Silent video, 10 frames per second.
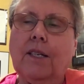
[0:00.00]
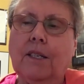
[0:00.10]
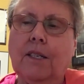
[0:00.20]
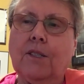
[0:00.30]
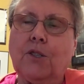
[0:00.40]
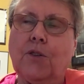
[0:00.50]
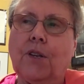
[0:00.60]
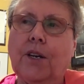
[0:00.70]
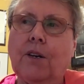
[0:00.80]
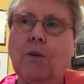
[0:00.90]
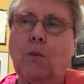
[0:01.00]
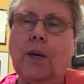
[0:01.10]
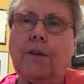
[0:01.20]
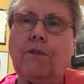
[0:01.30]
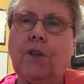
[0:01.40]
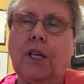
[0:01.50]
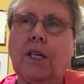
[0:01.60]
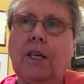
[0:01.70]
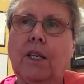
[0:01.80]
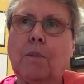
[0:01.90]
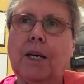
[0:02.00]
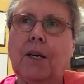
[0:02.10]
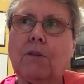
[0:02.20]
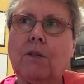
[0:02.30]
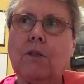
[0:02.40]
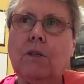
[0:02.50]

to their way of thinking about